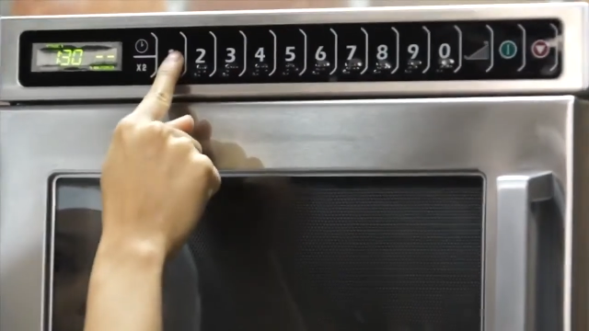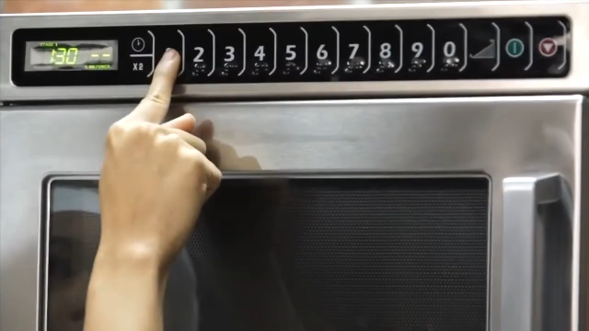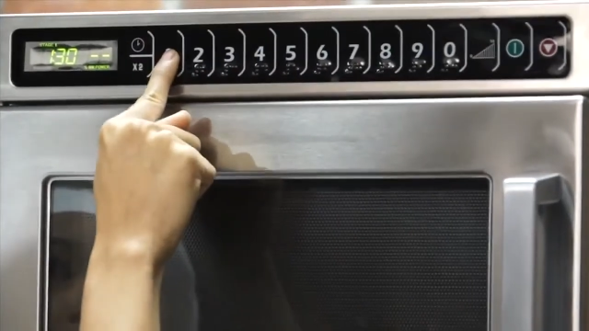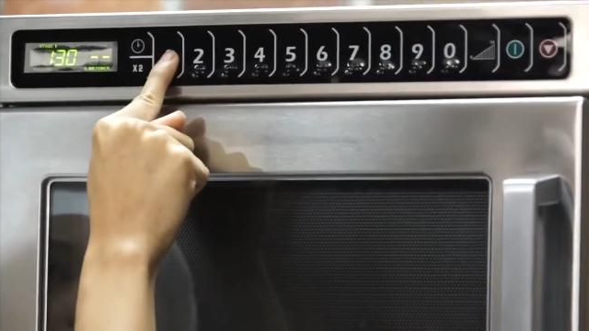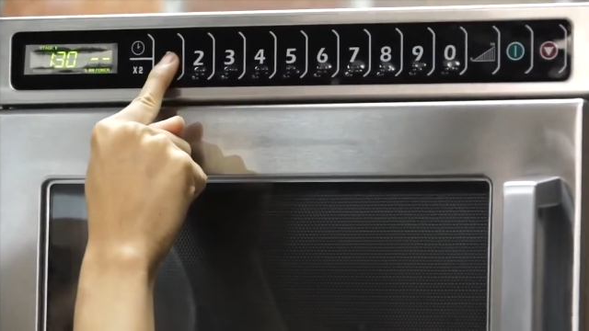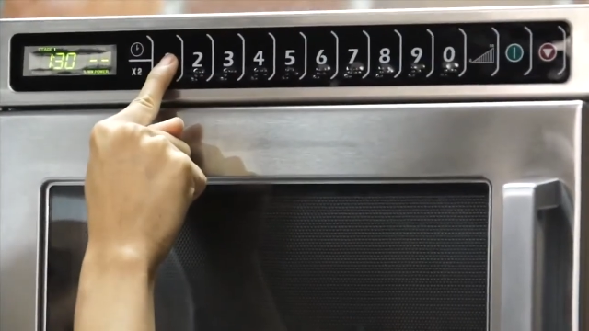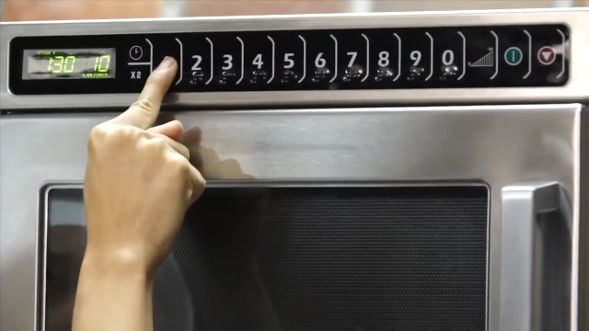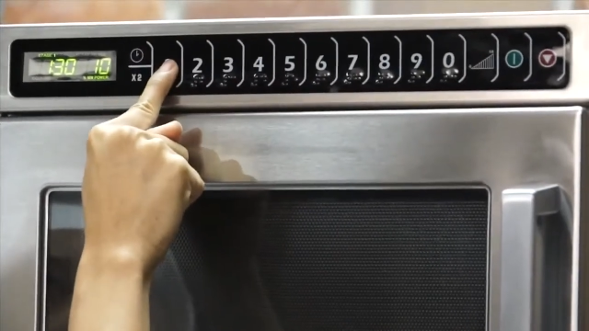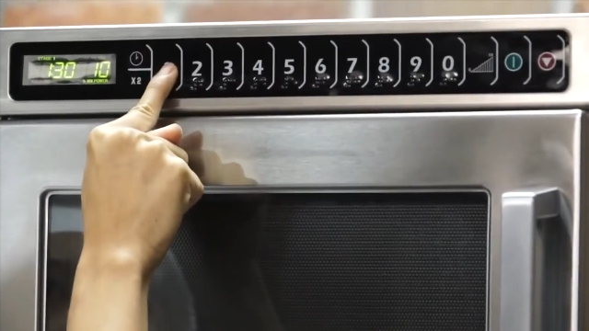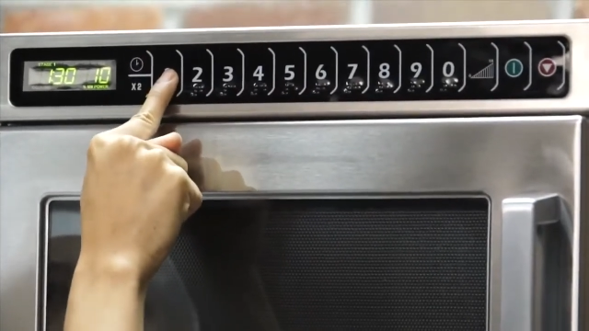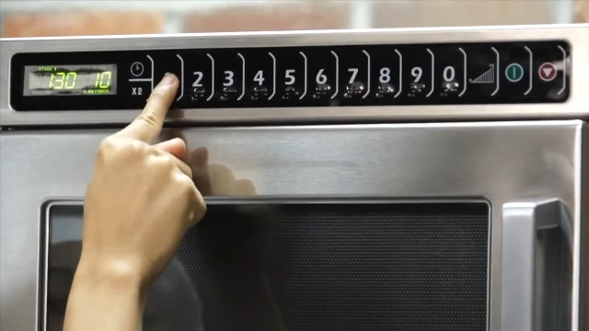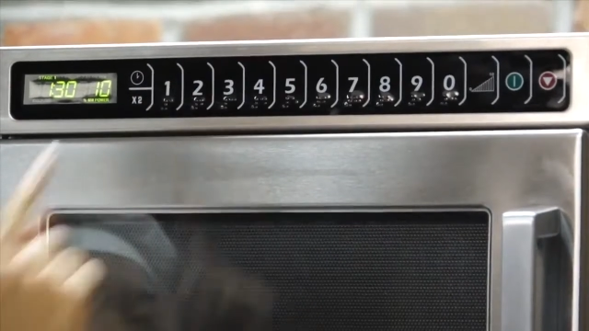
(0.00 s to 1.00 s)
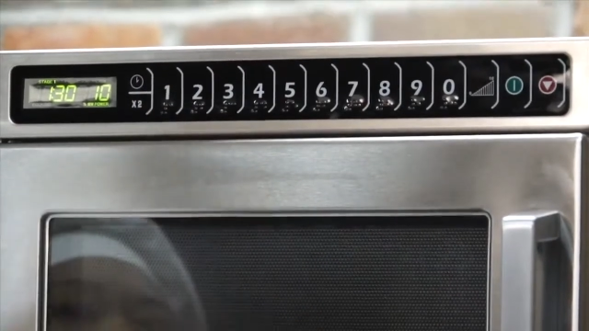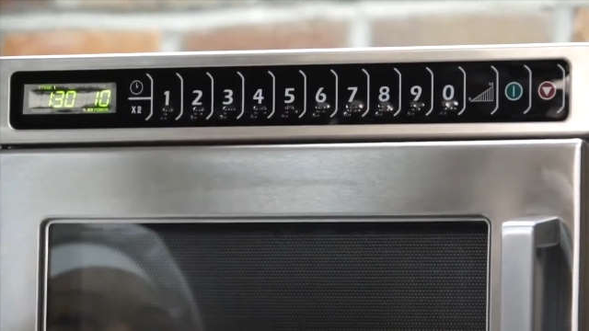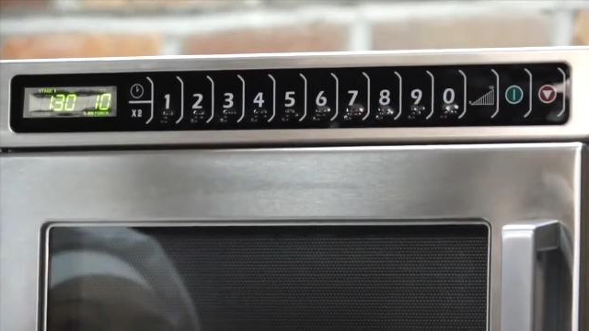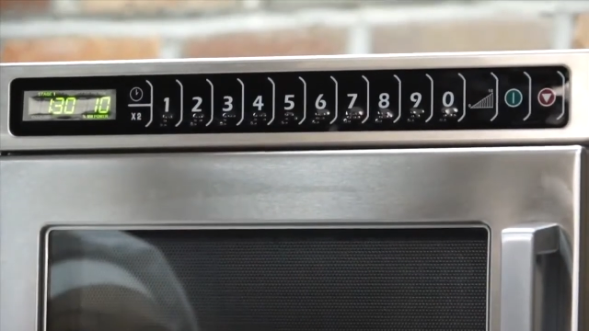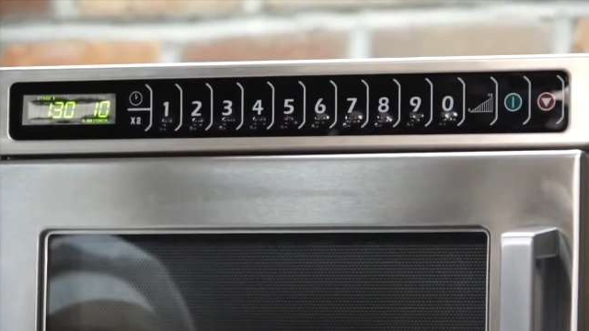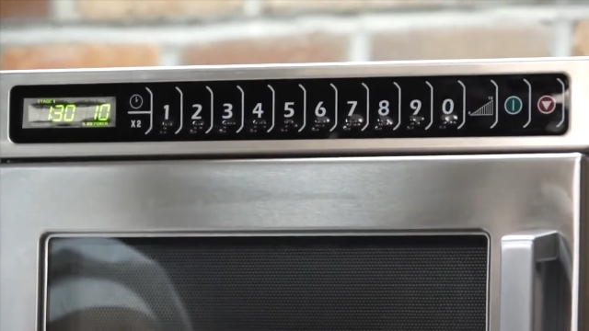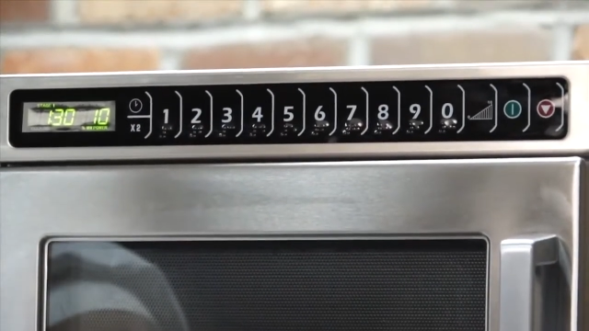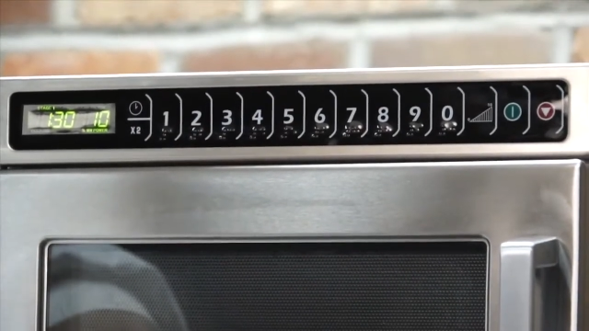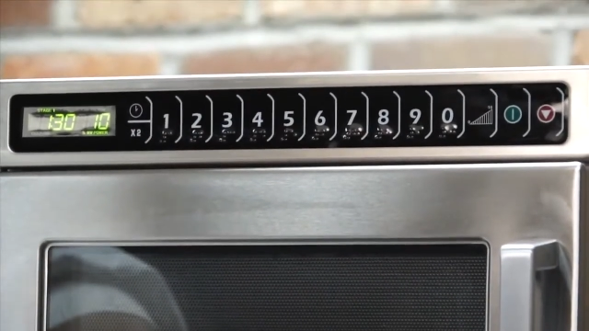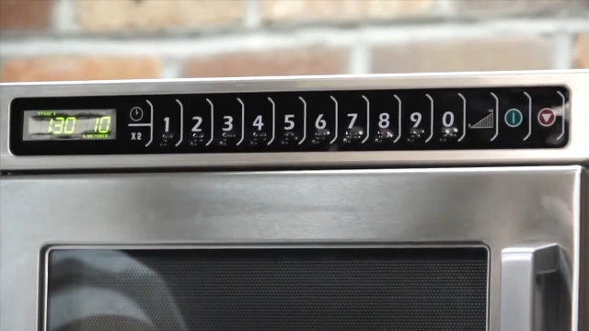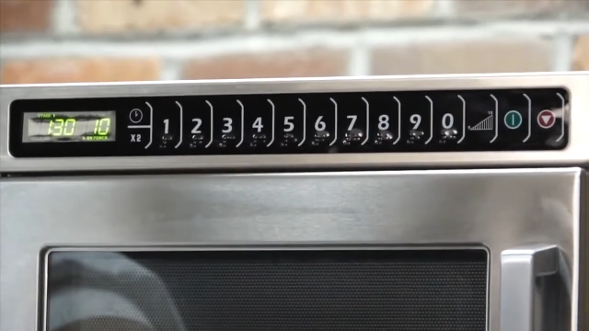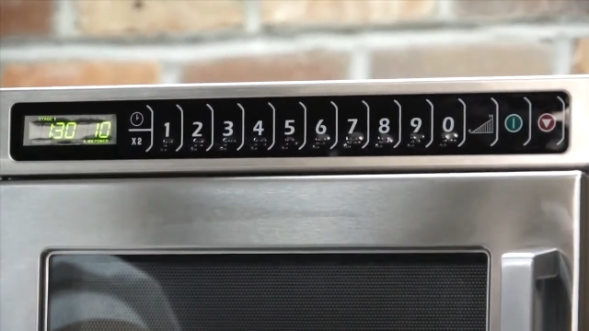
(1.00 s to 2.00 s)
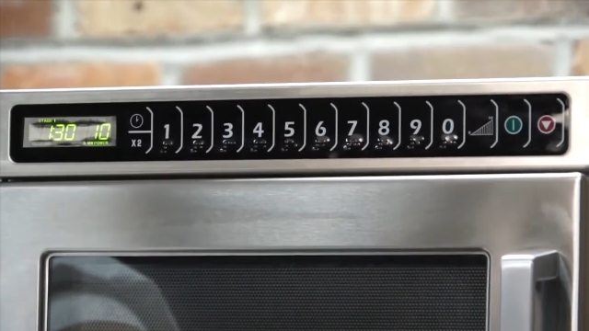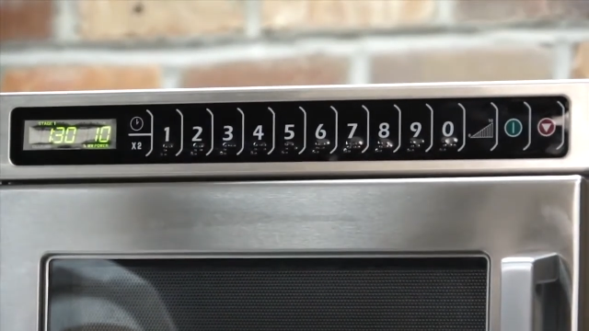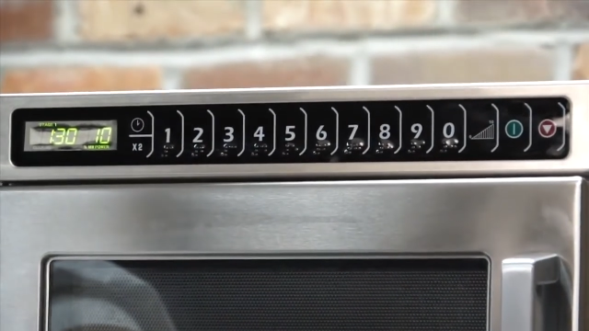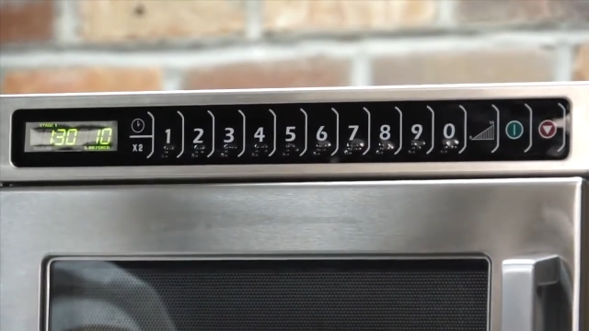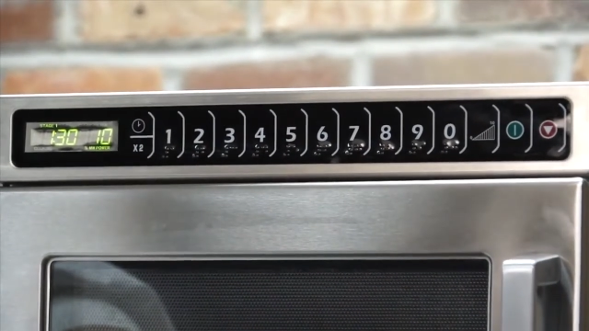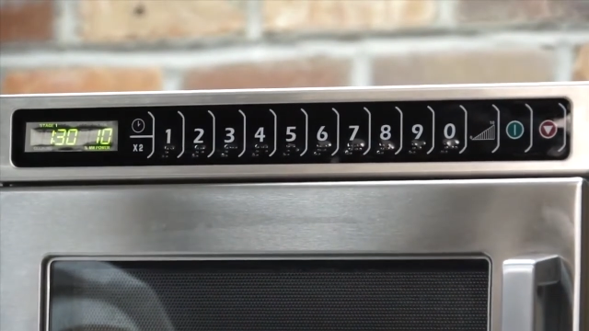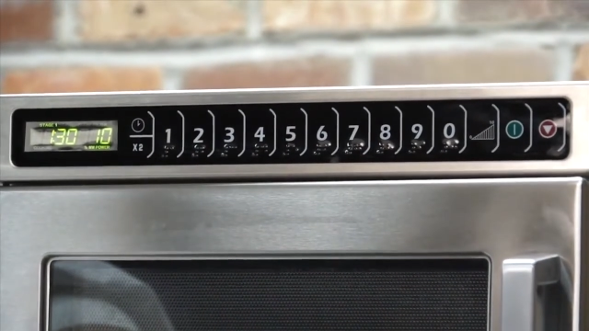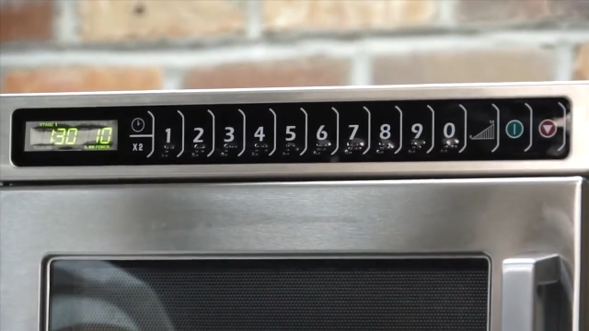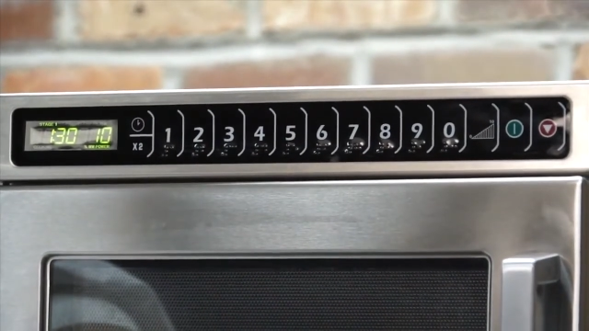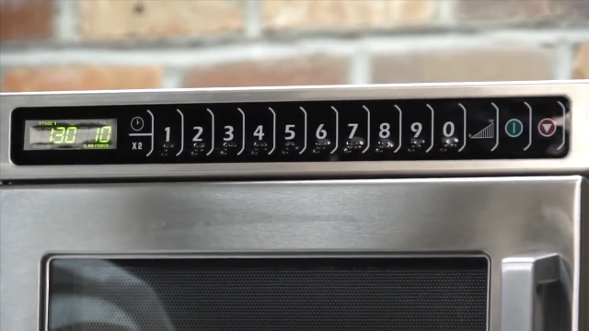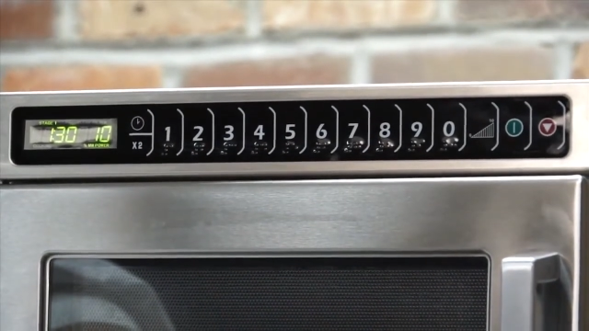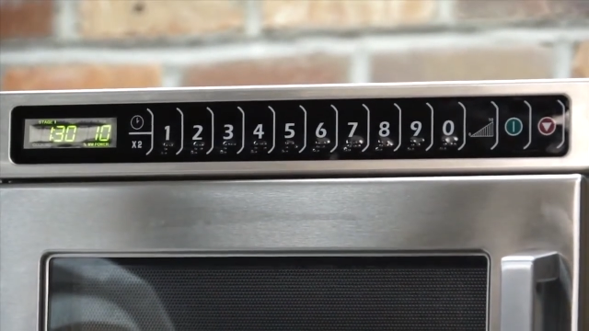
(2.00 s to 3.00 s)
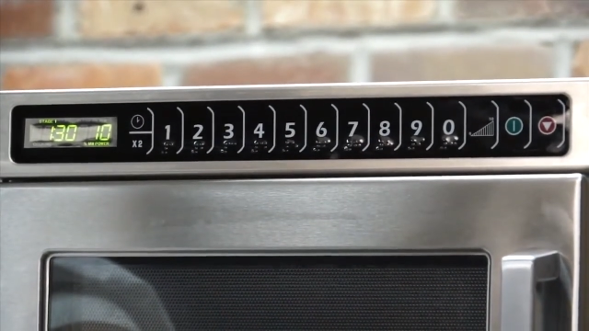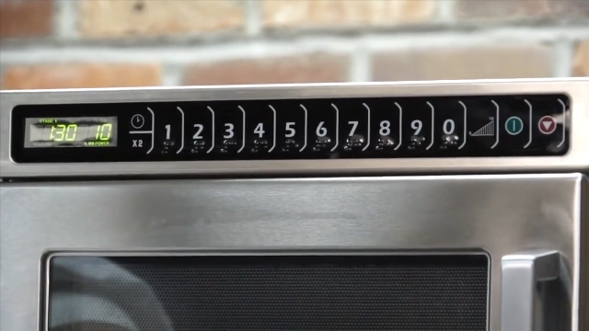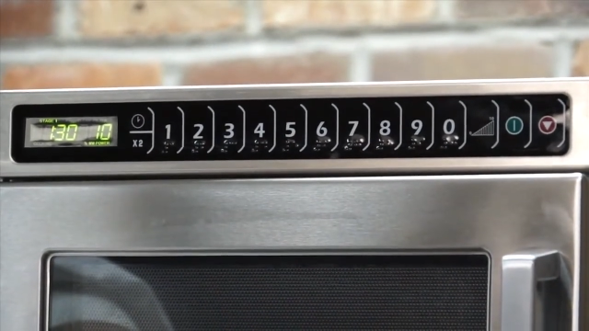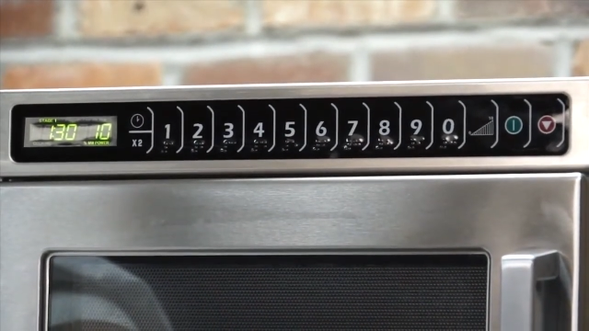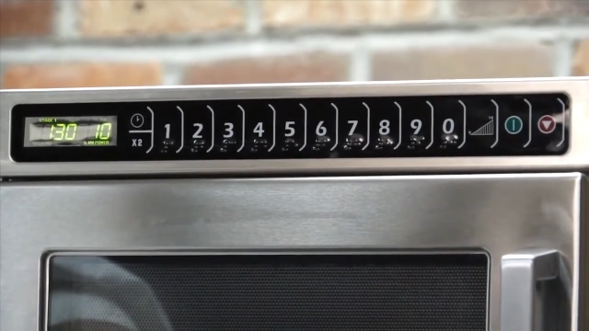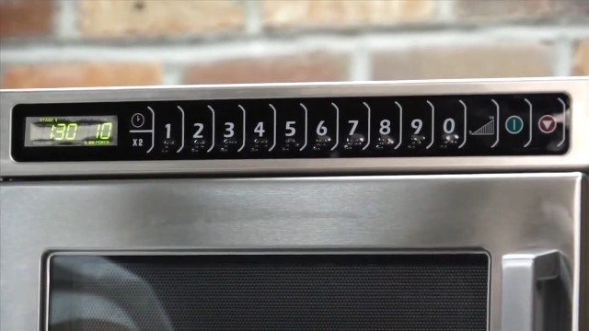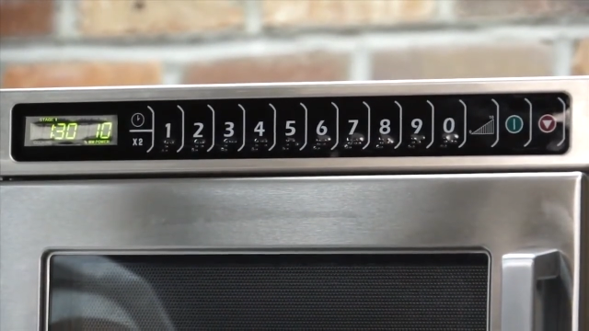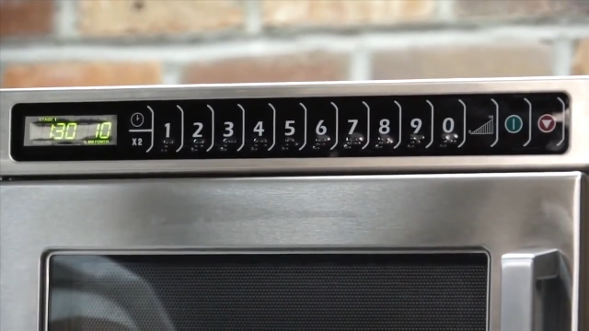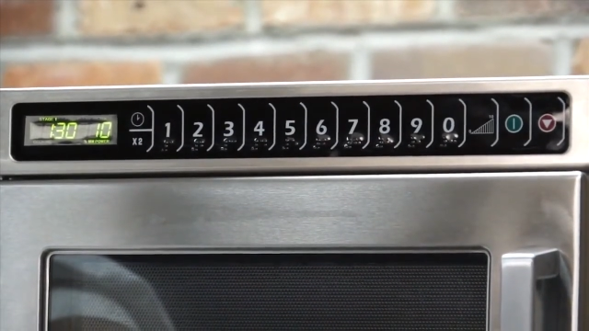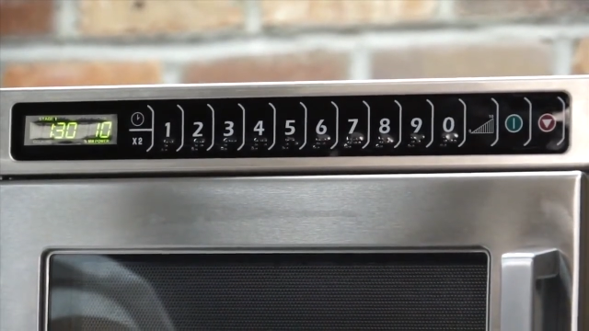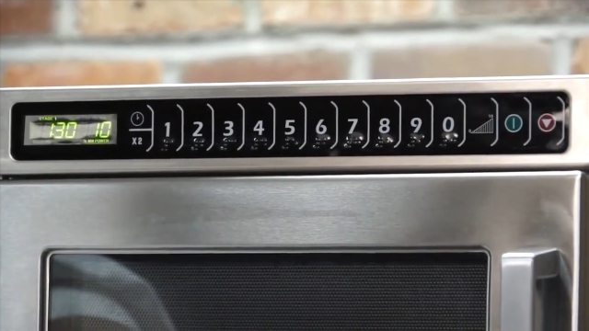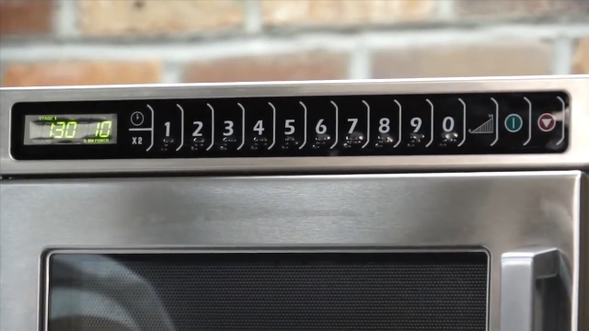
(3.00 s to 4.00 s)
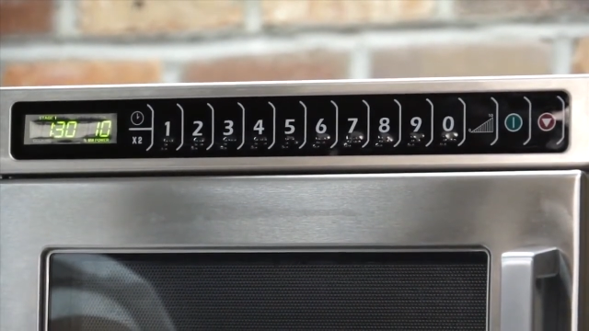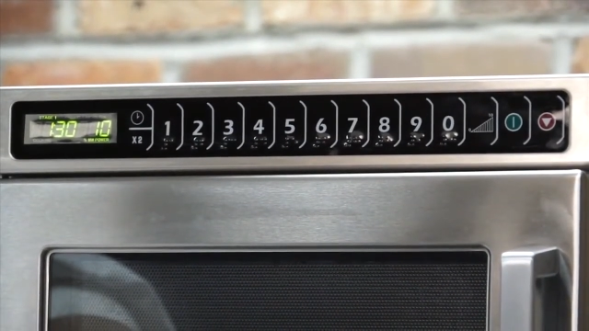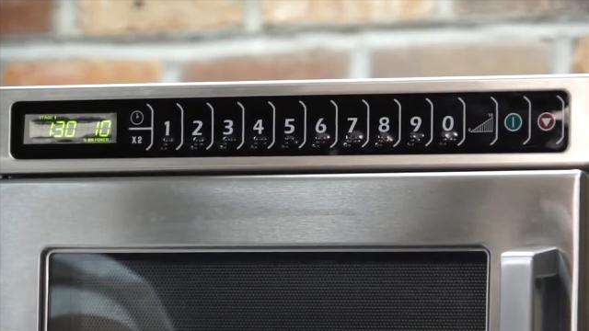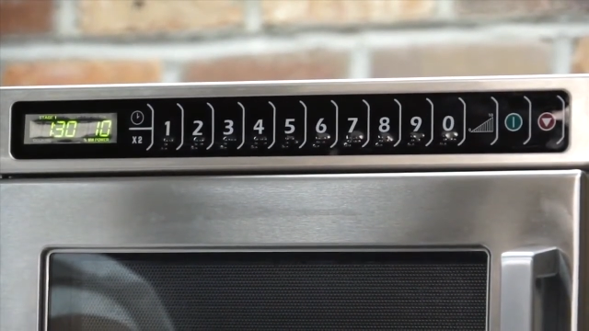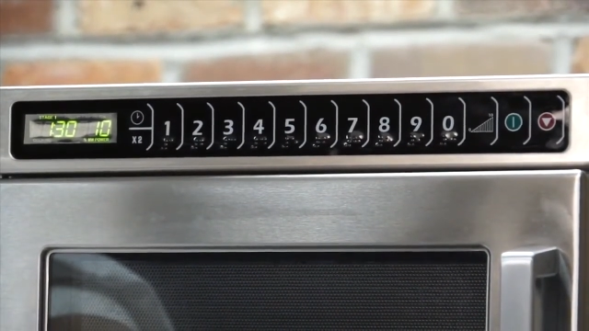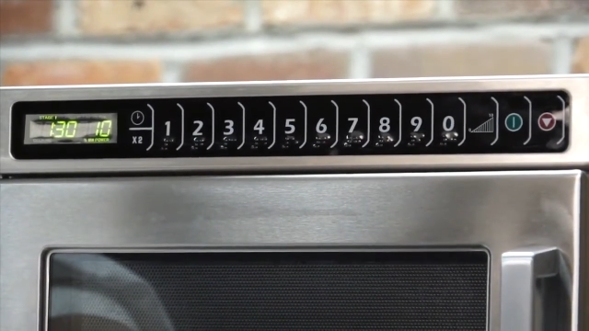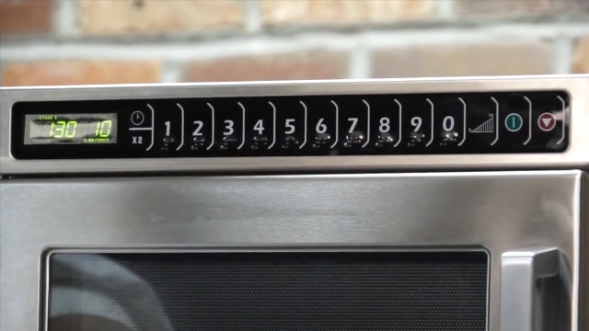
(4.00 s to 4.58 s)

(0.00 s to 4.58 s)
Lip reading: [unreadable: no face in view]